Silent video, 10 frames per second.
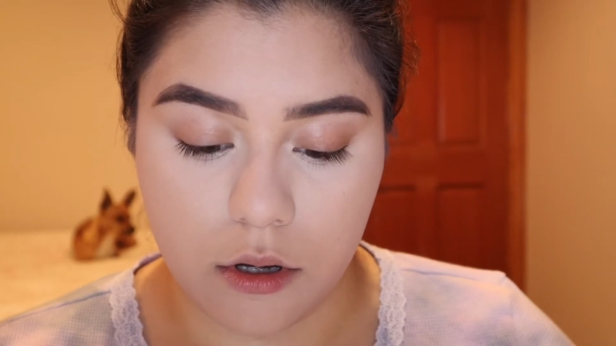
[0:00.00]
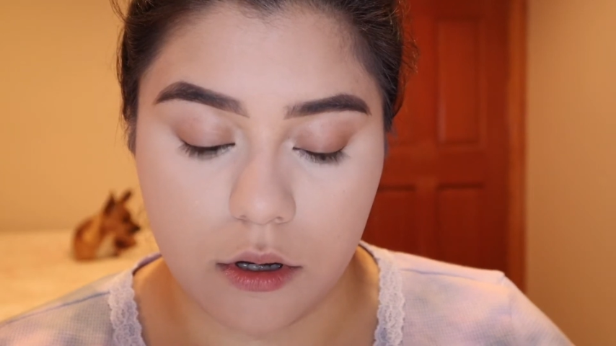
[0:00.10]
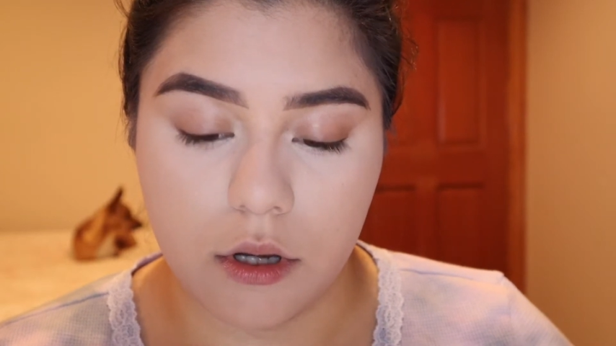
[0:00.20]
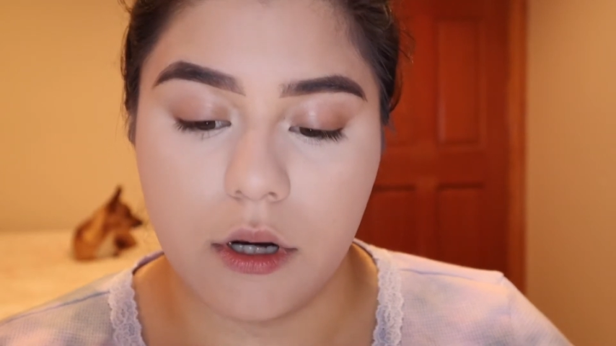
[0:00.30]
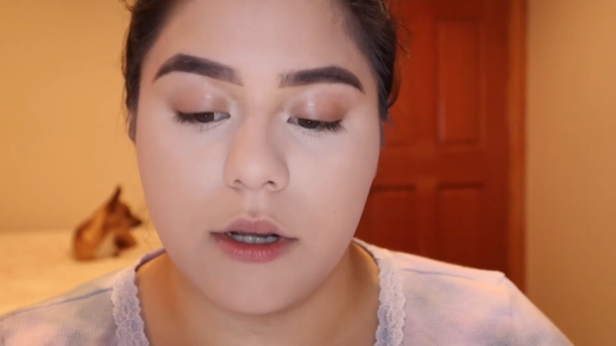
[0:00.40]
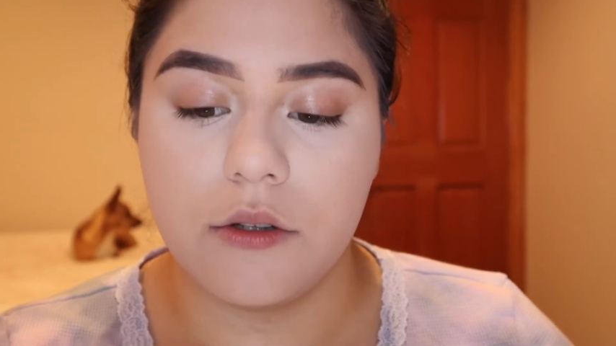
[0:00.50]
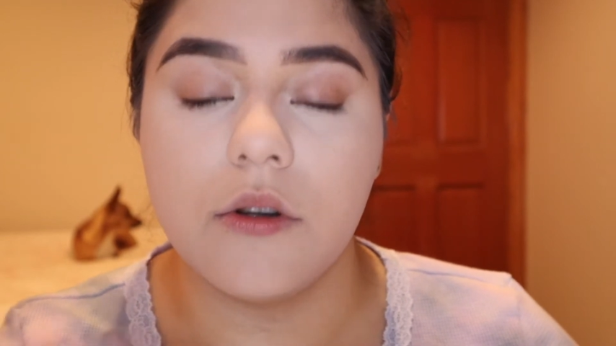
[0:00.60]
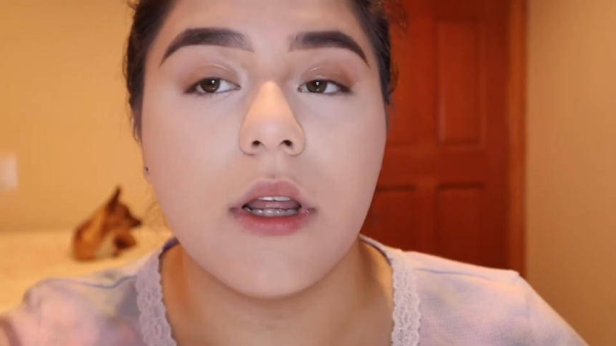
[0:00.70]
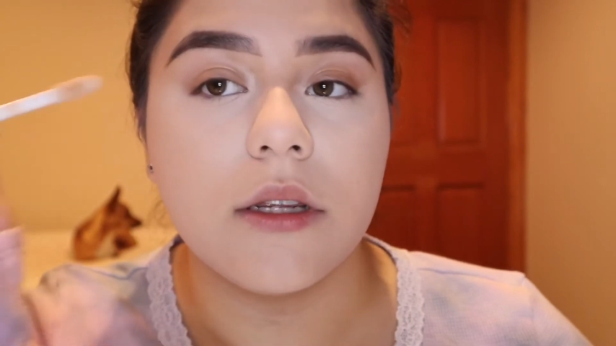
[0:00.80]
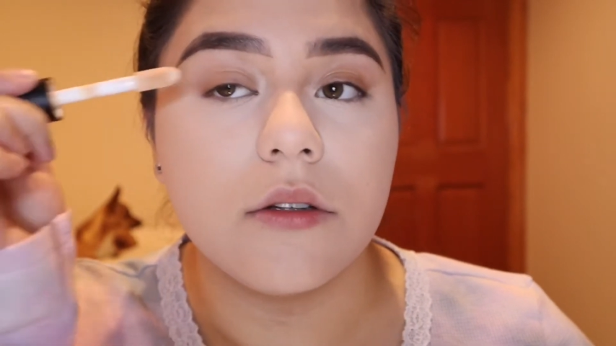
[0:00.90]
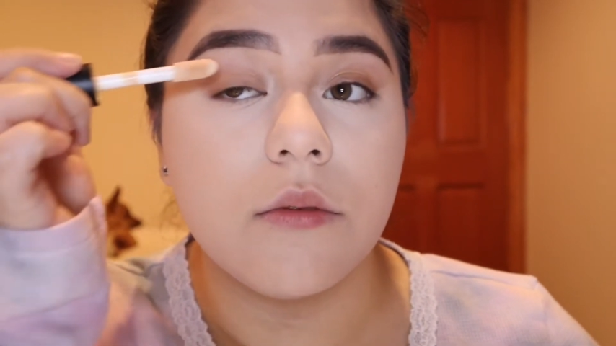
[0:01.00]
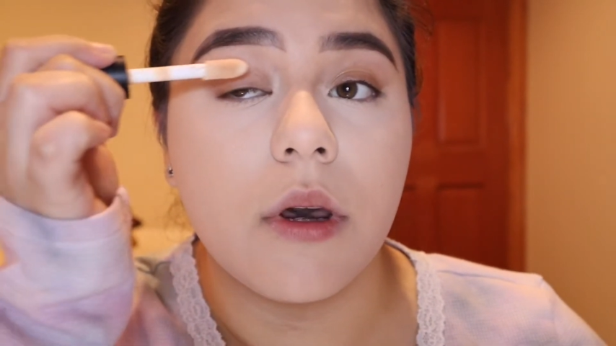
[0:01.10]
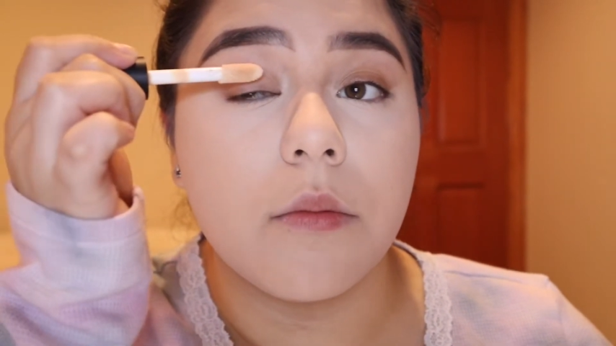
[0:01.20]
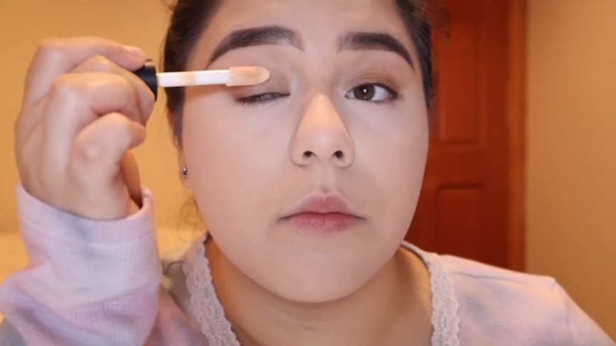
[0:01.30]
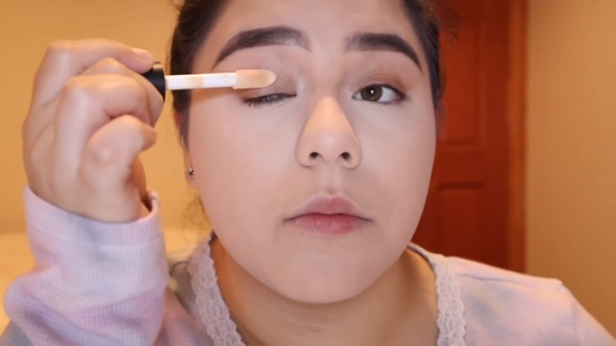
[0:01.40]
And I do like to
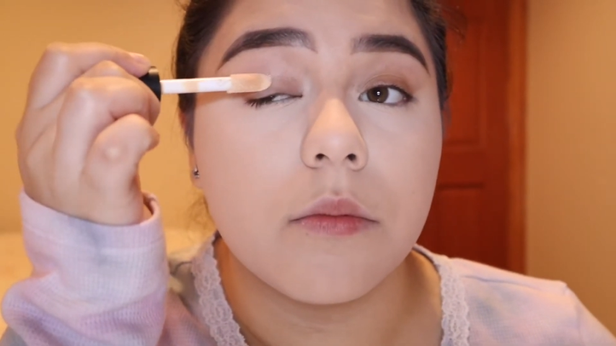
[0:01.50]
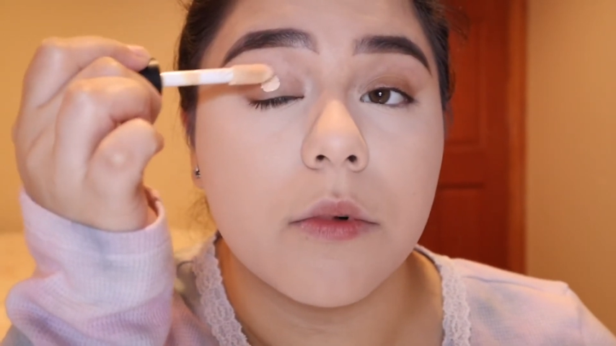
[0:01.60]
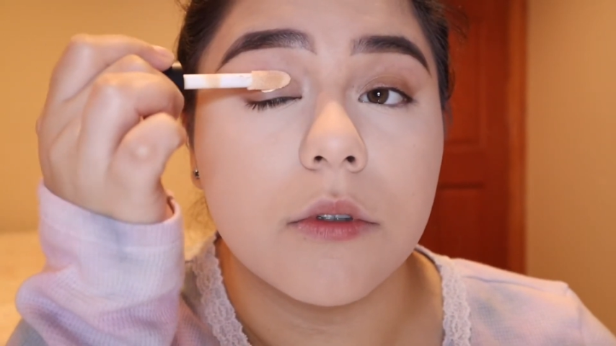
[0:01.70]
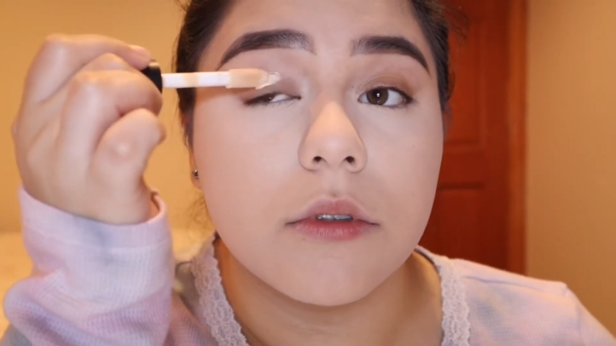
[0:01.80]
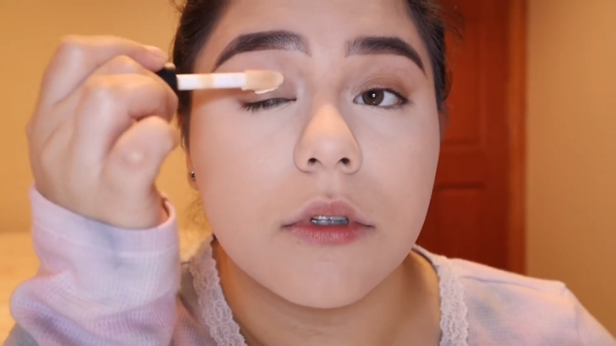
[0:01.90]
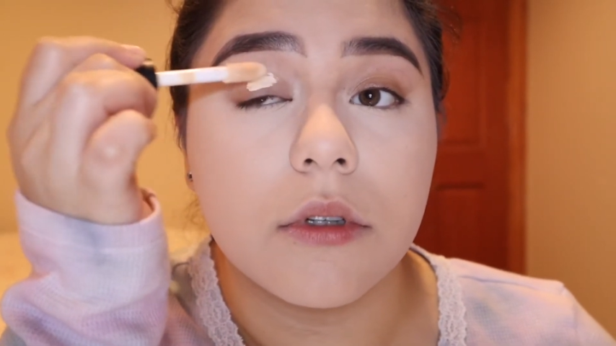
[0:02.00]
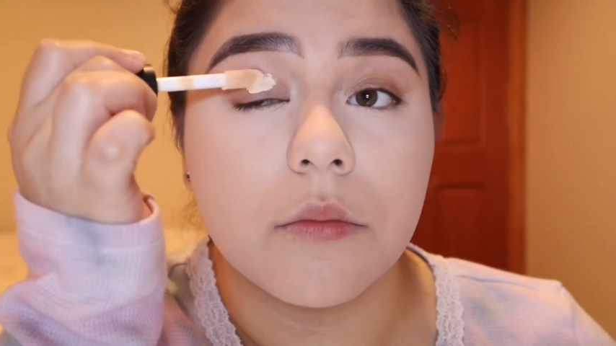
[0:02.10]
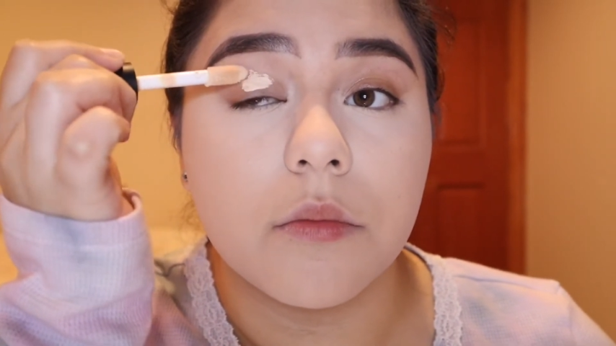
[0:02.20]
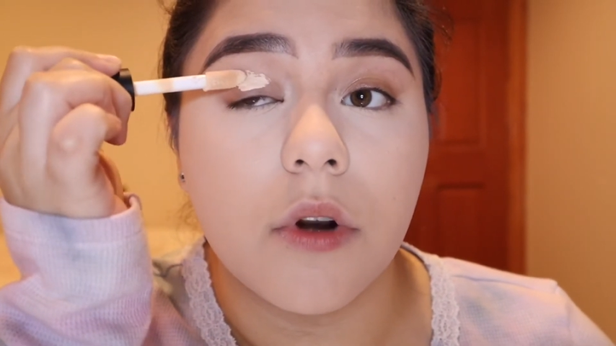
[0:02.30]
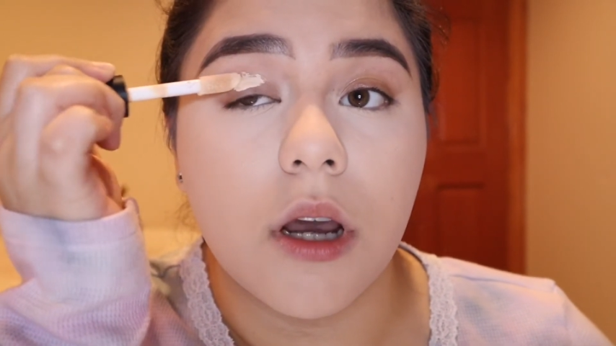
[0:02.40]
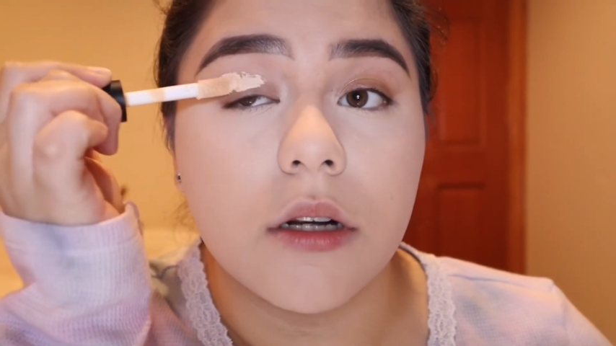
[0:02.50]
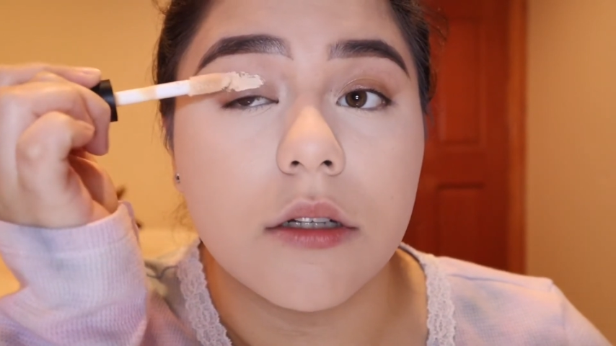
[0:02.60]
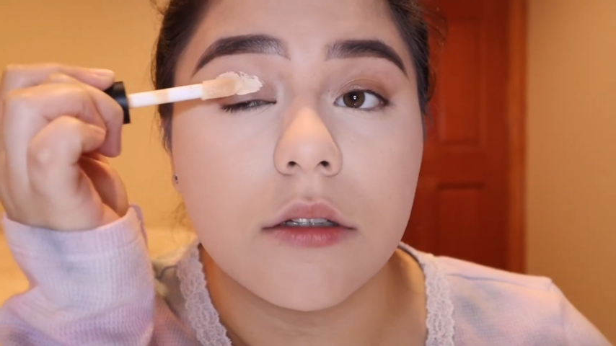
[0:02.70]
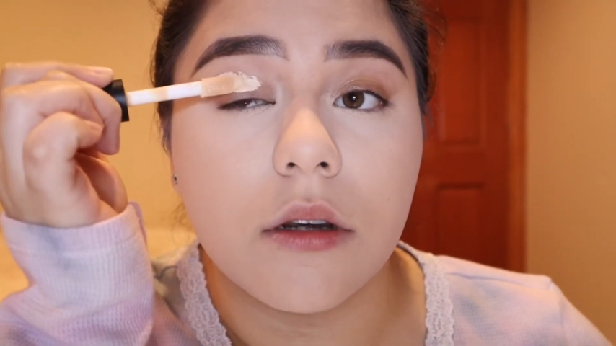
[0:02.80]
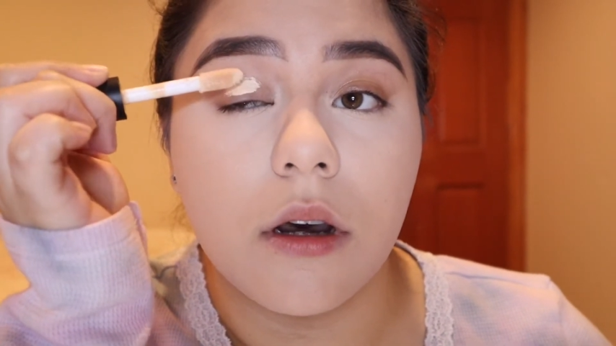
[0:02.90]
wipe most of the
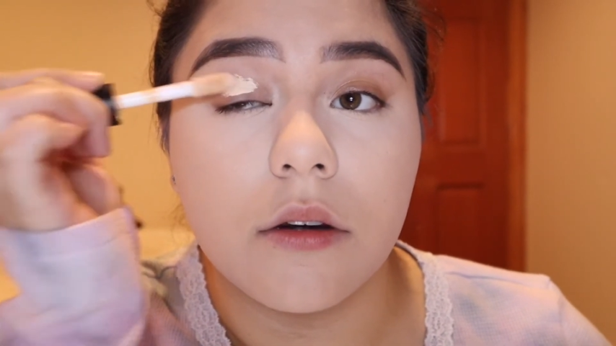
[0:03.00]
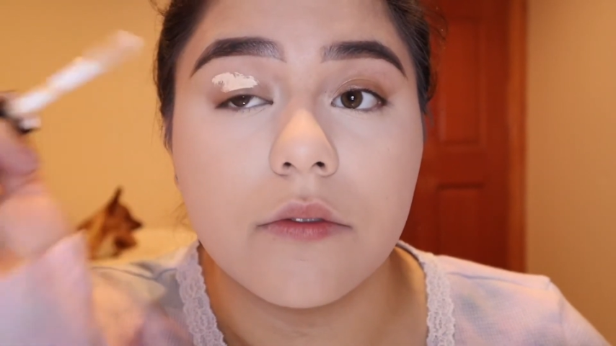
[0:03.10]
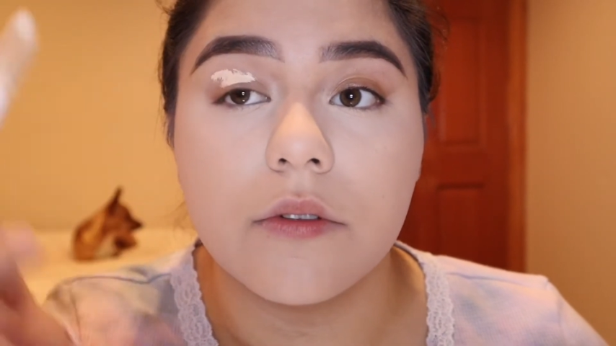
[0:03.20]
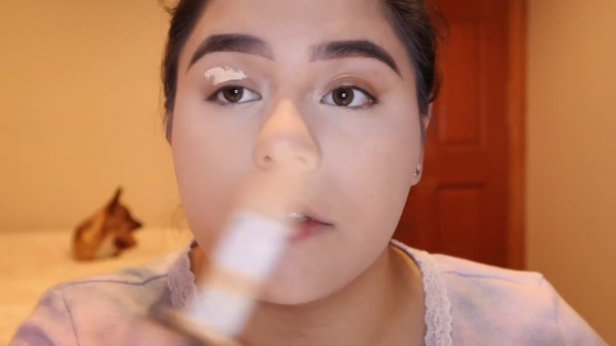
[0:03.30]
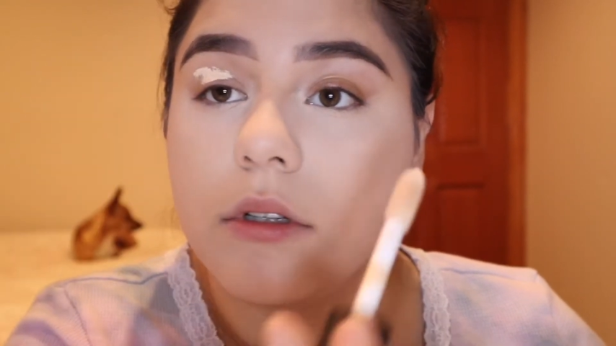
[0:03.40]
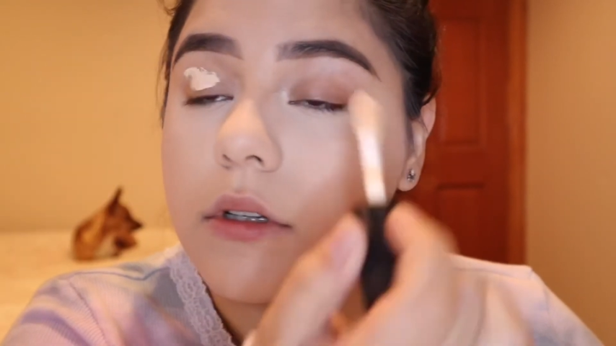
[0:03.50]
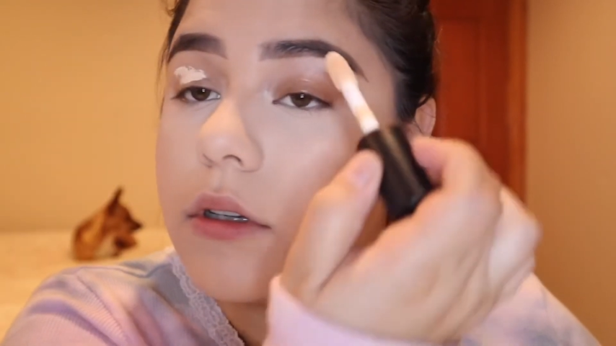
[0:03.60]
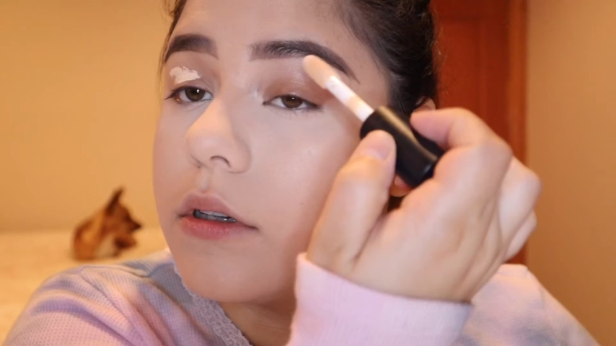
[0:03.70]
product off the